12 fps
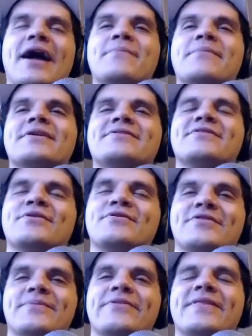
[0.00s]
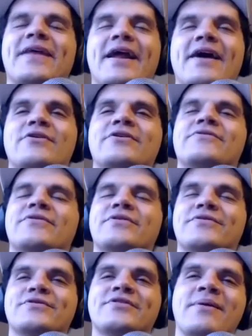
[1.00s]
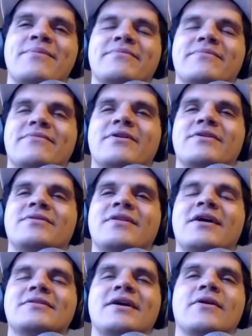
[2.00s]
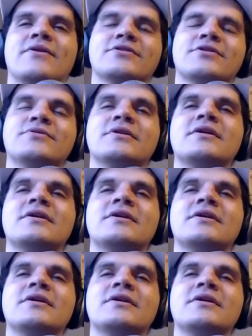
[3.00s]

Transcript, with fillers: I'm gonna tell you something that I heard for the first time not that long ago.